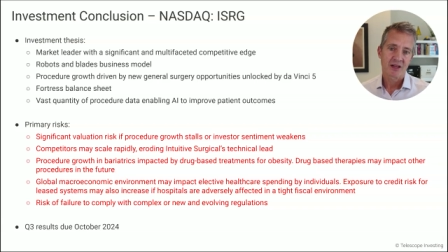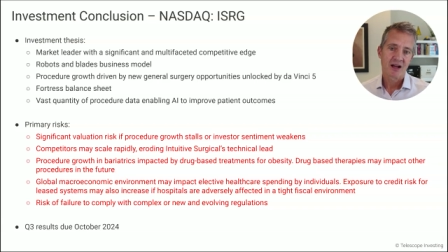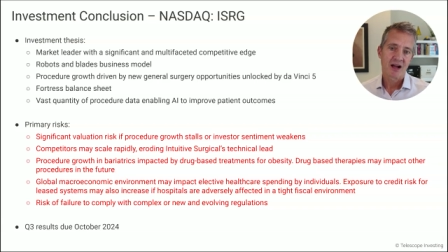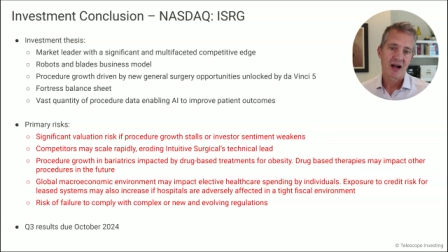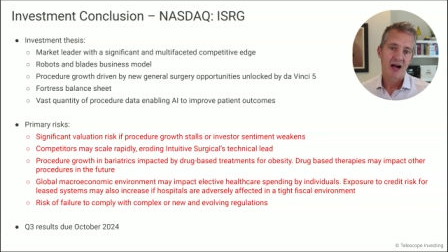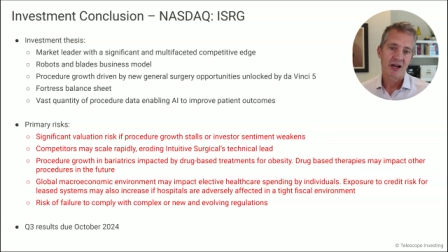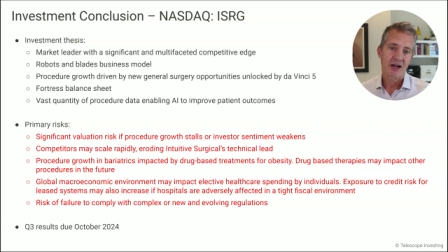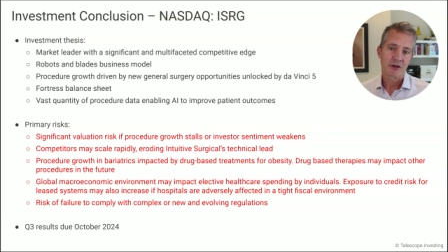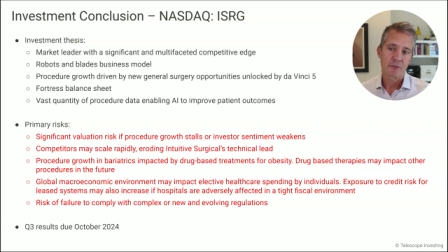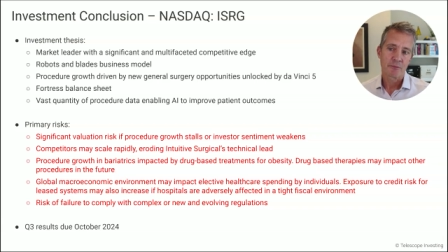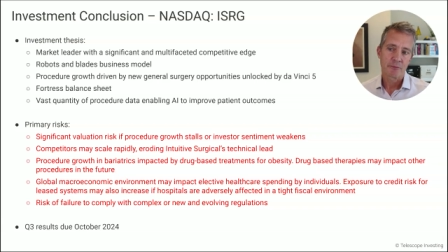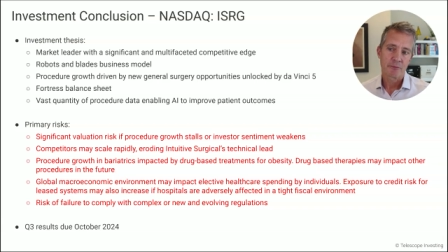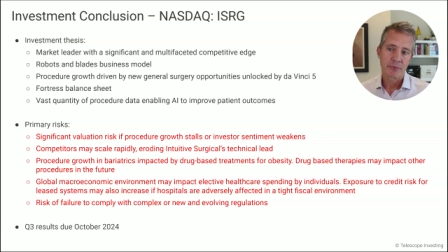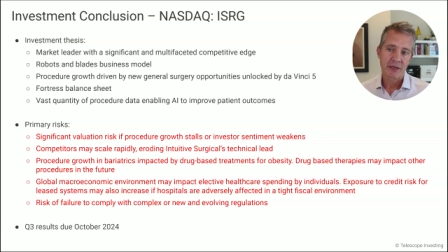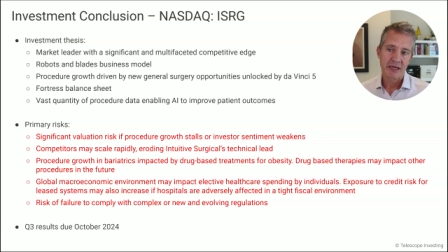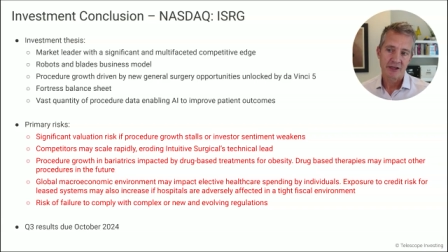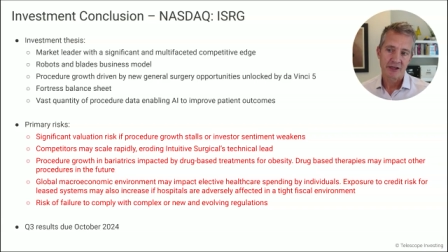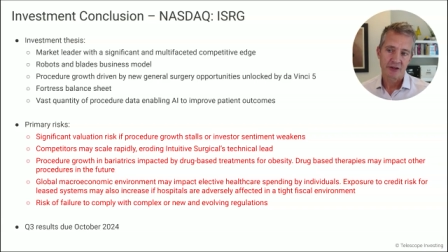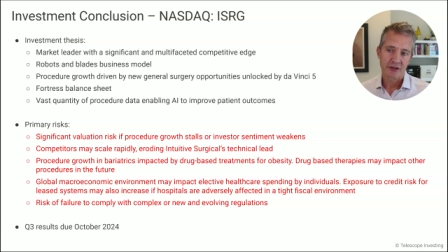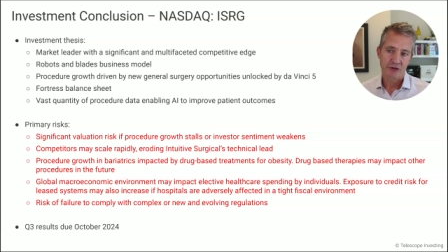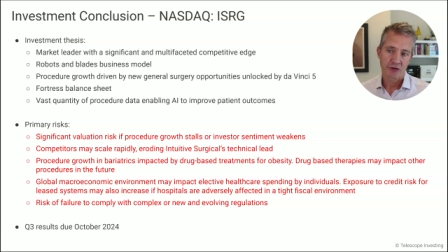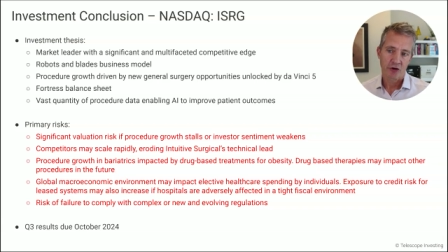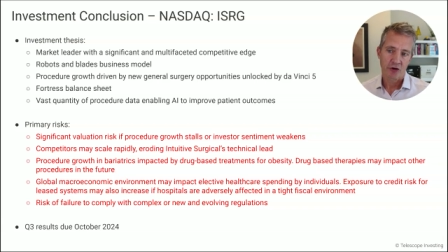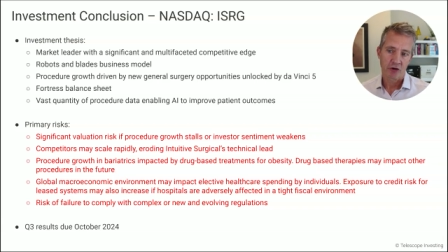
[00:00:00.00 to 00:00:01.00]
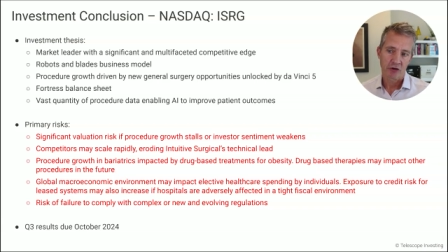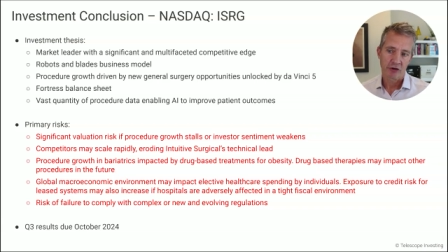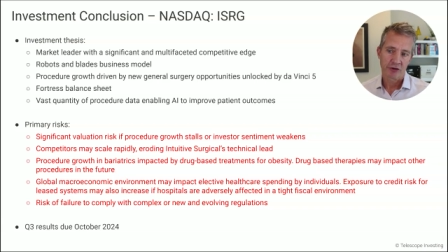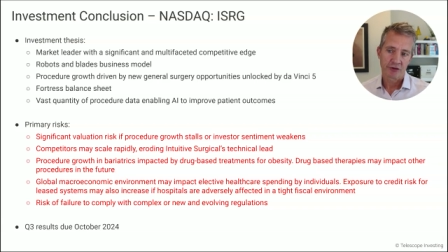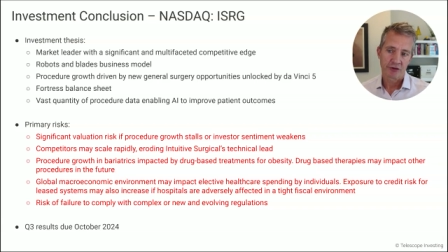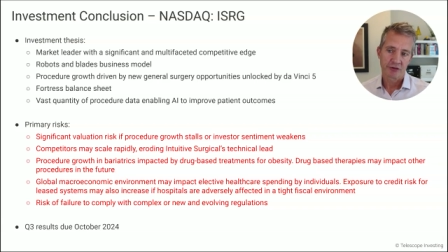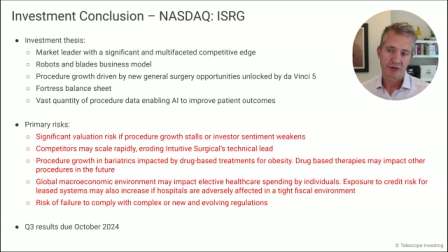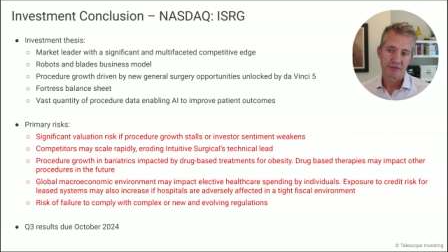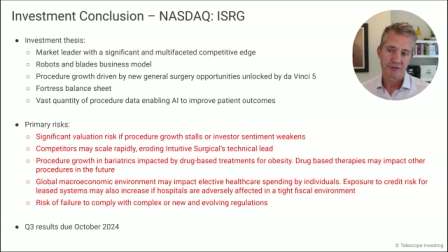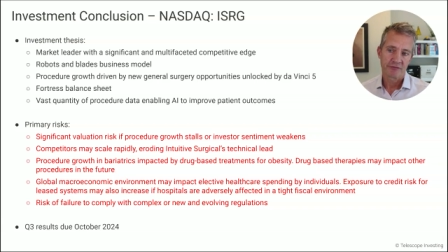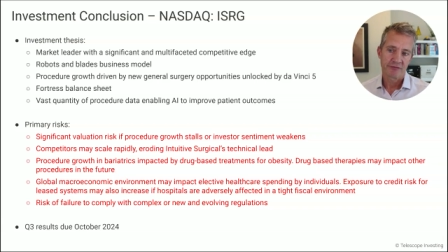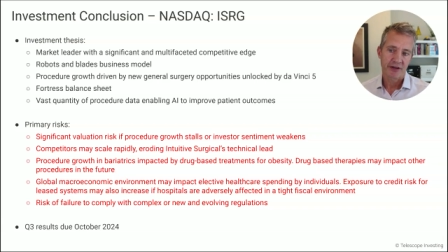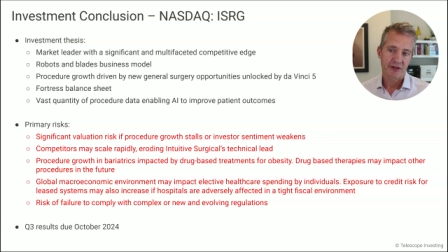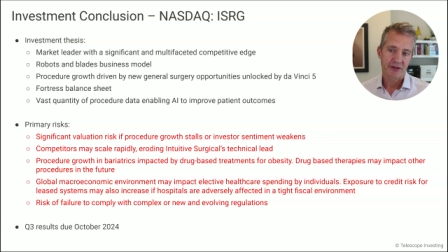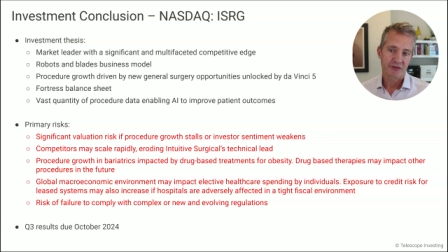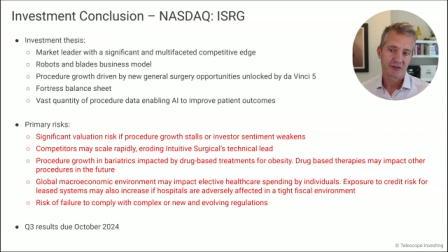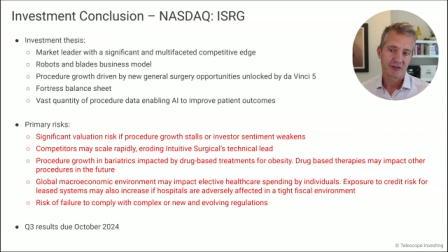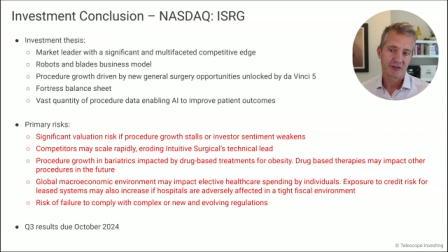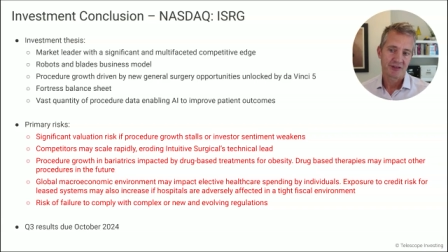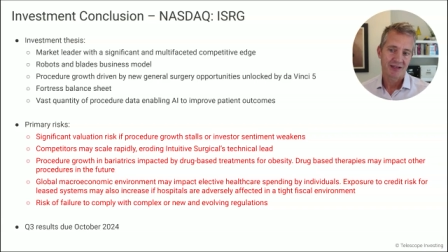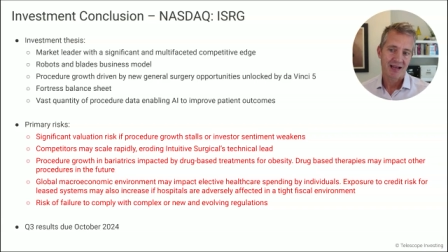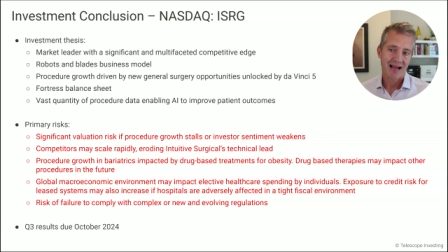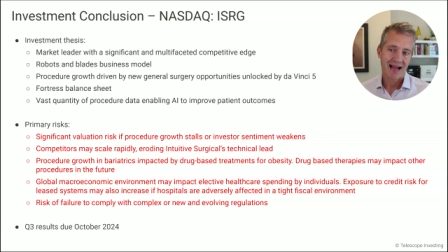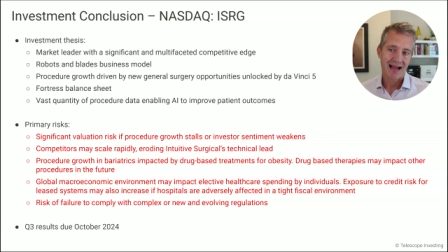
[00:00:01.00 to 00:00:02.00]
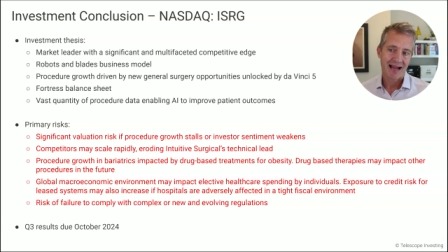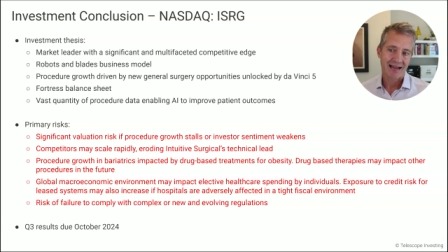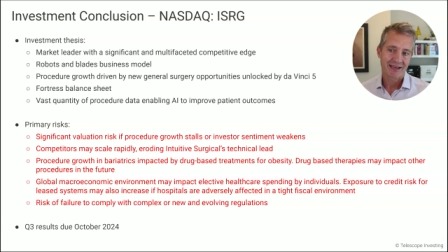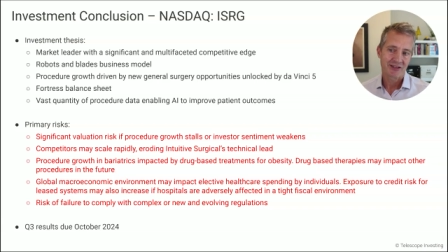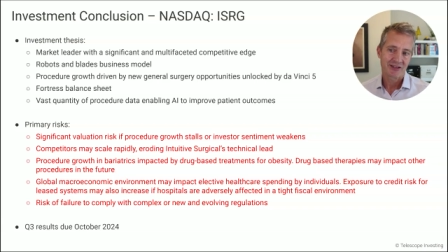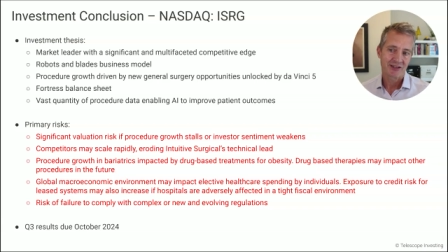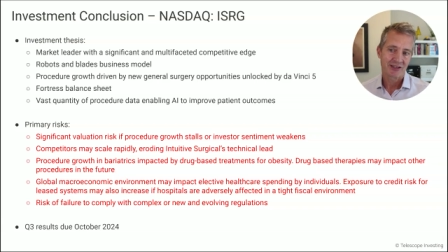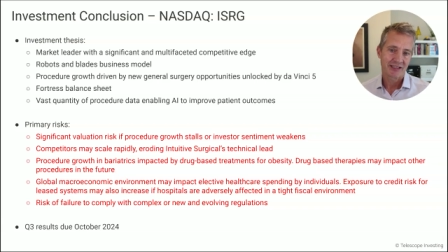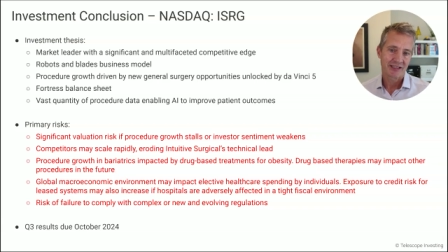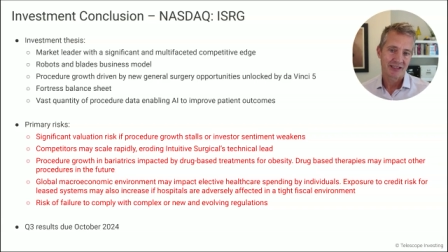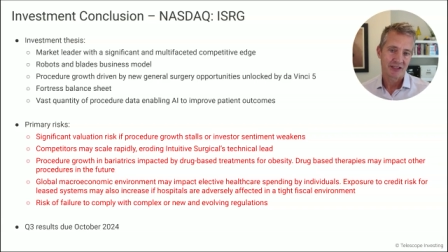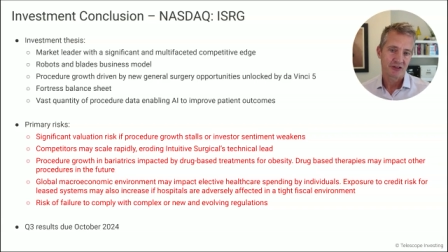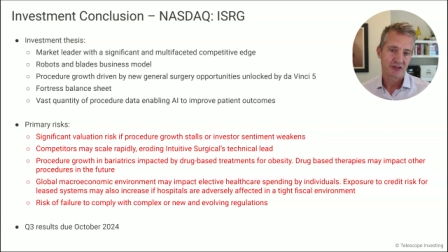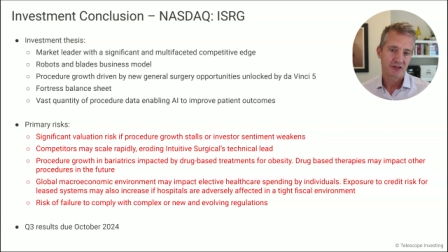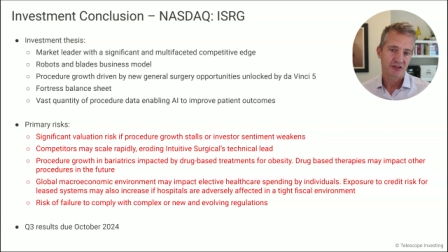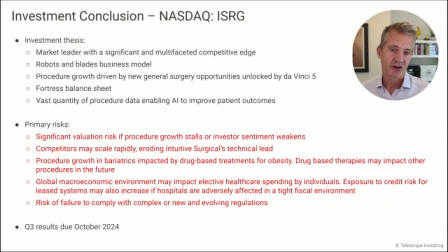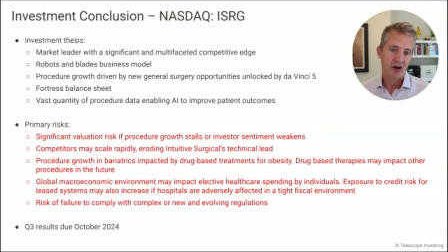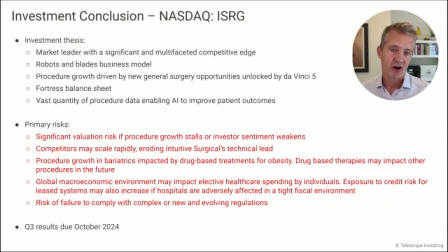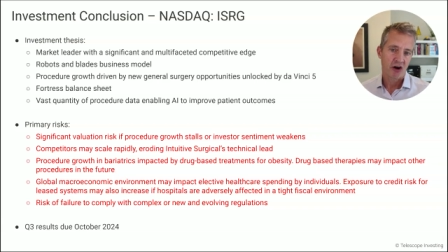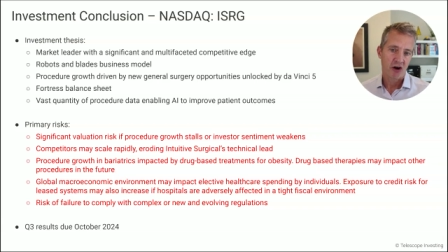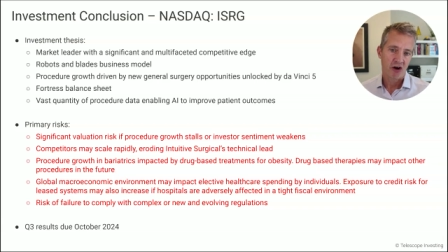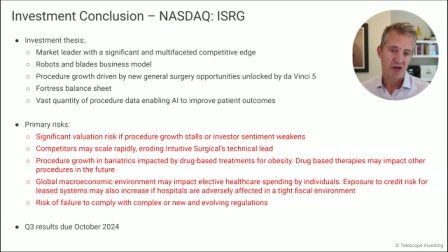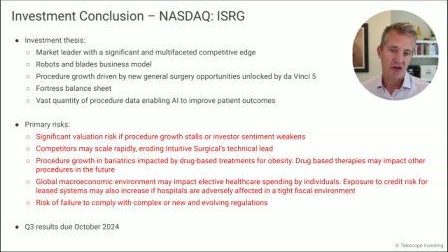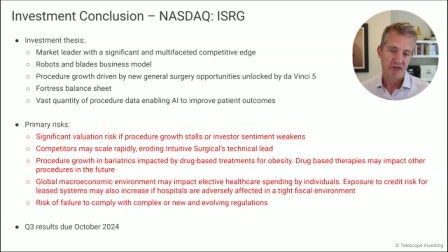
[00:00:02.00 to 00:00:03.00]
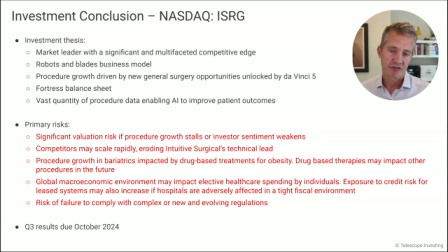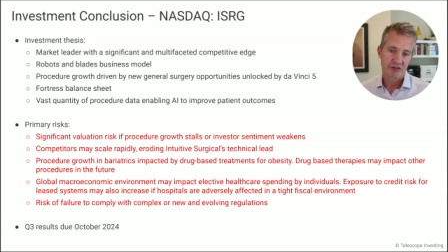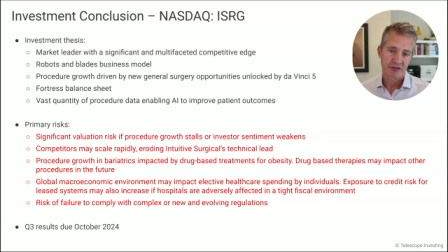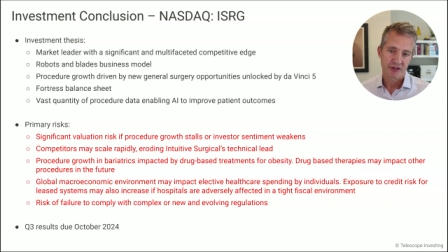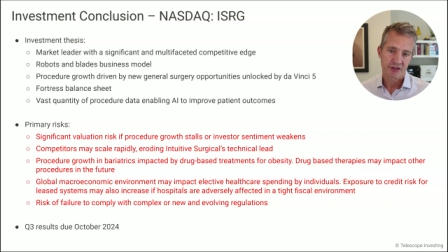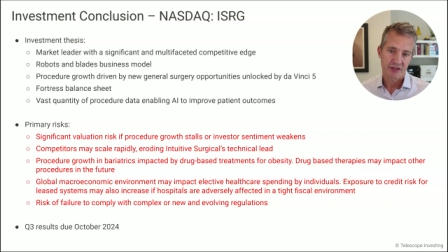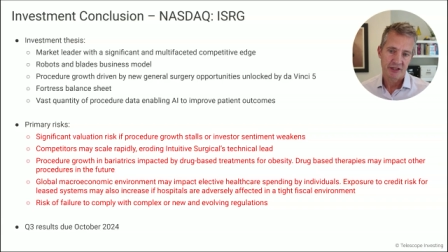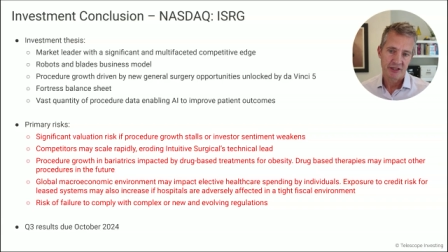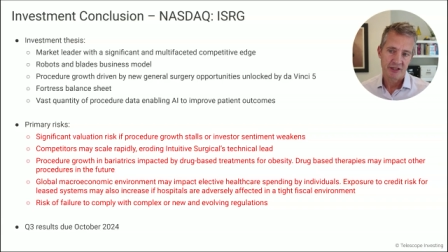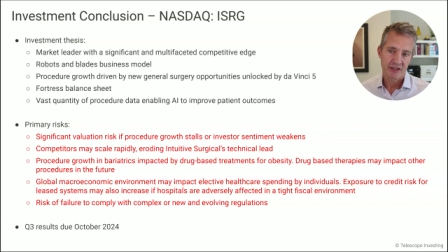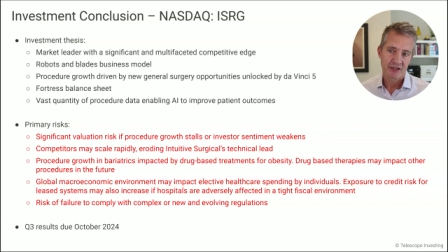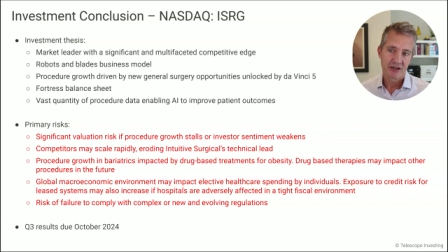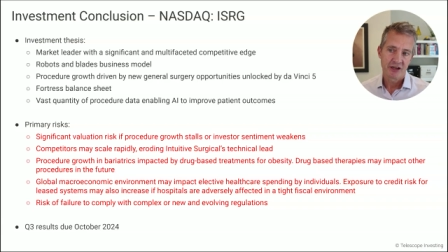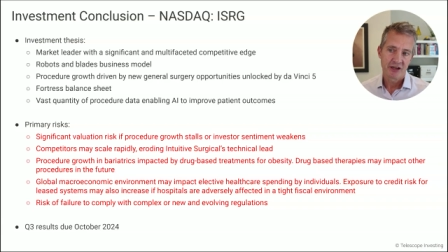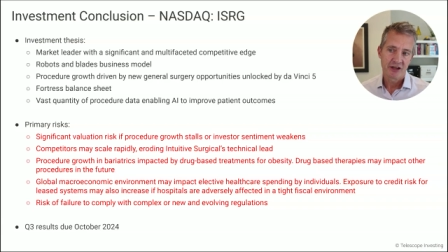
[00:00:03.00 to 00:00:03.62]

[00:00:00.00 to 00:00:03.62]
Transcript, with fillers: and a billion dollars invested annually into R&D